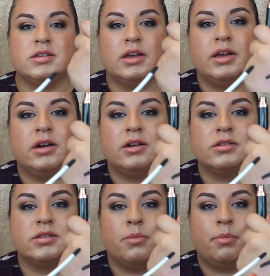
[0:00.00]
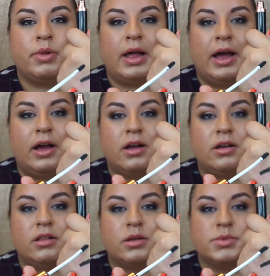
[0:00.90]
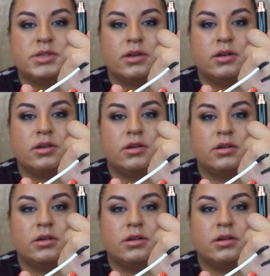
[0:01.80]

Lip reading: here is the black lipstick.